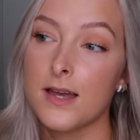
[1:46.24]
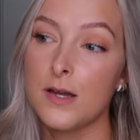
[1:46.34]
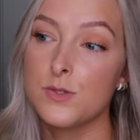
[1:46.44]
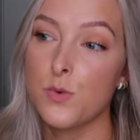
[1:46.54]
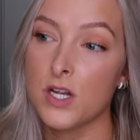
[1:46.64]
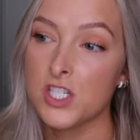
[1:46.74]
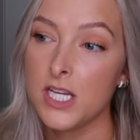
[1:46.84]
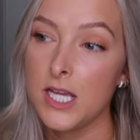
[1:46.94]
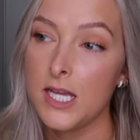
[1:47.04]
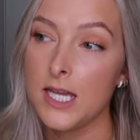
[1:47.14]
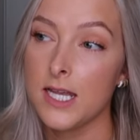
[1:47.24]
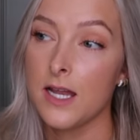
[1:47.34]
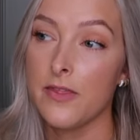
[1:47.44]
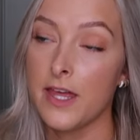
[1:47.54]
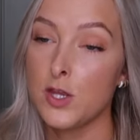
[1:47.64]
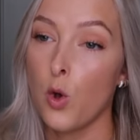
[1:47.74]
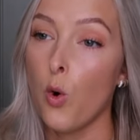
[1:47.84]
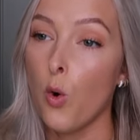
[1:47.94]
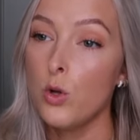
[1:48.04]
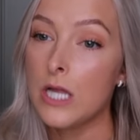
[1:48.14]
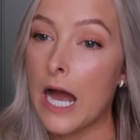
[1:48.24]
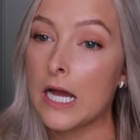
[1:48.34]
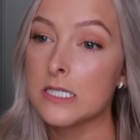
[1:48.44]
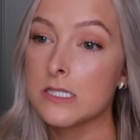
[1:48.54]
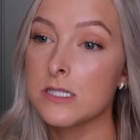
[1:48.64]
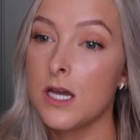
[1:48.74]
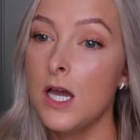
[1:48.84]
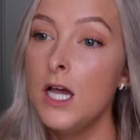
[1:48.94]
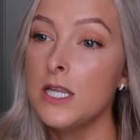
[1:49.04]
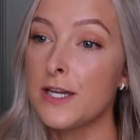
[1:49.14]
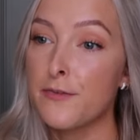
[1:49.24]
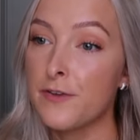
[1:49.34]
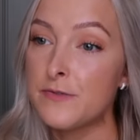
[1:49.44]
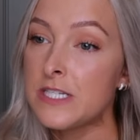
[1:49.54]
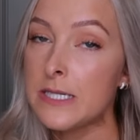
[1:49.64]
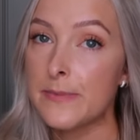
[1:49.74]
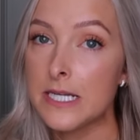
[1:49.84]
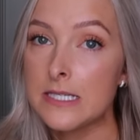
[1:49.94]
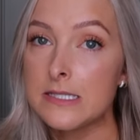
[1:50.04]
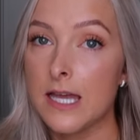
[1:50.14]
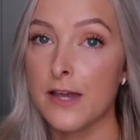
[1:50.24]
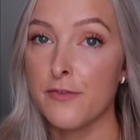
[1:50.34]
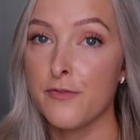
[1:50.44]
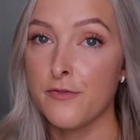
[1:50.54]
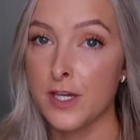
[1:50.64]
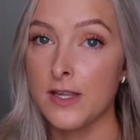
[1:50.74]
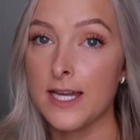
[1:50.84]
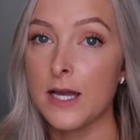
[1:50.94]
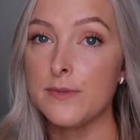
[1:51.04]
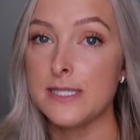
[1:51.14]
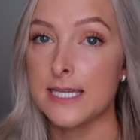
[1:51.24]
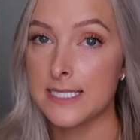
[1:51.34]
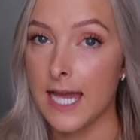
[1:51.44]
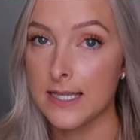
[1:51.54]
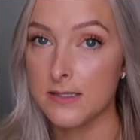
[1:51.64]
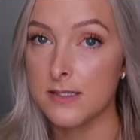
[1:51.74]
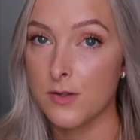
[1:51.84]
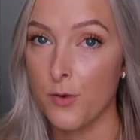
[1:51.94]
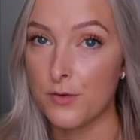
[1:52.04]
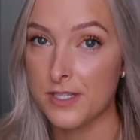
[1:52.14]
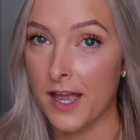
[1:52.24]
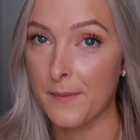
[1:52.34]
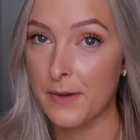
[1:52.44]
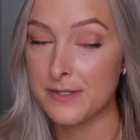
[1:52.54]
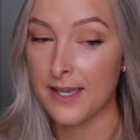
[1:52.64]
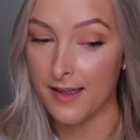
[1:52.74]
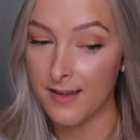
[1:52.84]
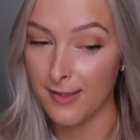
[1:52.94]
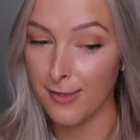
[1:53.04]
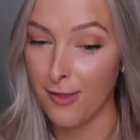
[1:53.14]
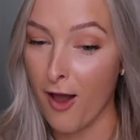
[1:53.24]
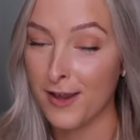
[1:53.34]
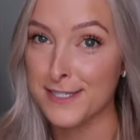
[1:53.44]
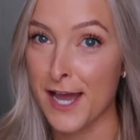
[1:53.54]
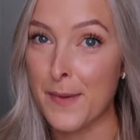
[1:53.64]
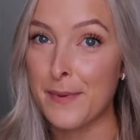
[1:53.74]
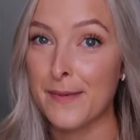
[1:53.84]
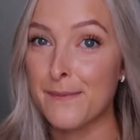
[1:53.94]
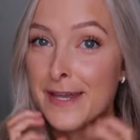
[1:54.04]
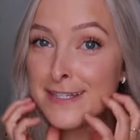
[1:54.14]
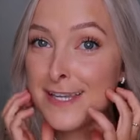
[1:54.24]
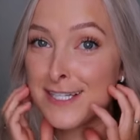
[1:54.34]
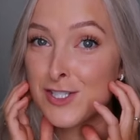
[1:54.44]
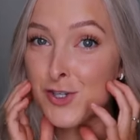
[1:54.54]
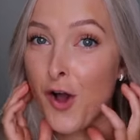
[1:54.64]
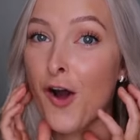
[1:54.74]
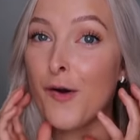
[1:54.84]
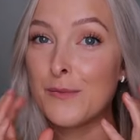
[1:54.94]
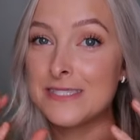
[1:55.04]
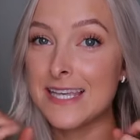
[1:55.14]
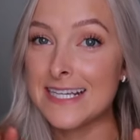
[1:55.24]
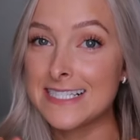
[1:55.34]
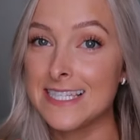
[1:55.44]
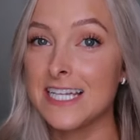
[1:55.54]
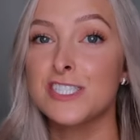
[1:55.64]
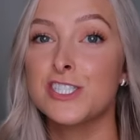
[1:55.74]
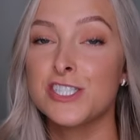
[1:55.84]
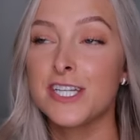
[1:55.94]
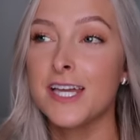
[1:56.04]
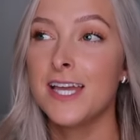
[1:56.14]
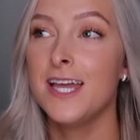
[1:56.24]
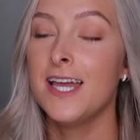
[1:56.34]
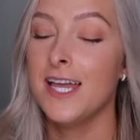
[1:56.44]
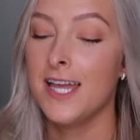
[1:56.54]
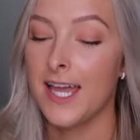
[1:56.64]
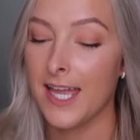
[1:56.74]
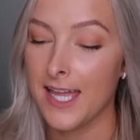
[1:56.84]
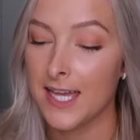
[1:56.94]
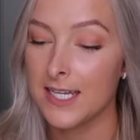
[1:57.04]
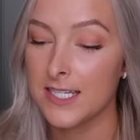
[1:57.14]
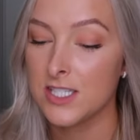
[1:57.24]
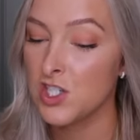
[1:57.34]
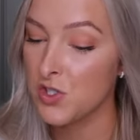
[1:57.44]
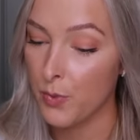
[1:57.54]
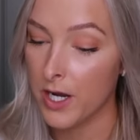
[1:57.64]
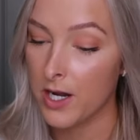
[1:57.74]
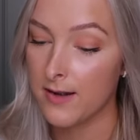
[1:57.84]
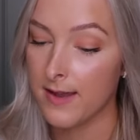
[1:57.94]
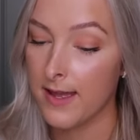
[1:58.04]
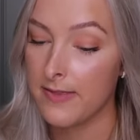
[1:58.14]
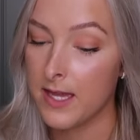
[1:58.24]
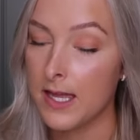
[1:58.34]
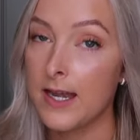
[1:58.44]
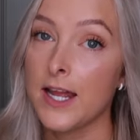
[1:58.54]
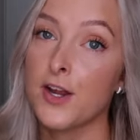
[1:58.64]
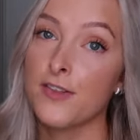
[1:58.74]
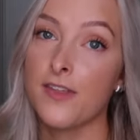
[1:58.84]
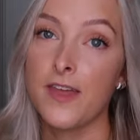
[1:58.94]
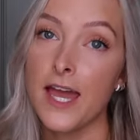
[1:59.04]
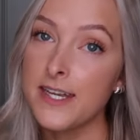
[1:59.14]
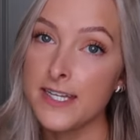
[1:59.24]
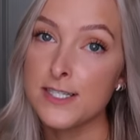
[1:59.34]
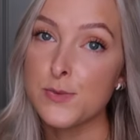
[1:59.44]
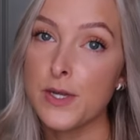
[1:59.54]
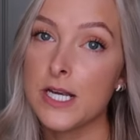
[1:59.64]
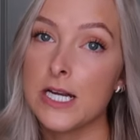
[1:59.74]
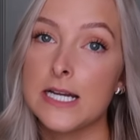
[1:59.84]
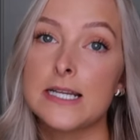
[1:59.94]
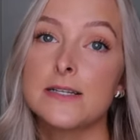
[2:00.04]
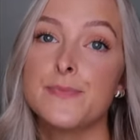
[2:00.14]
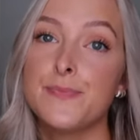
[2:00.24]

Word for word: I was watching it and like the whole last like 15 minutes, I feel like I was like tense the whole time. I was like locked up and my like jaw was like clenched and it's just weird. And then I heard that the ending's weird.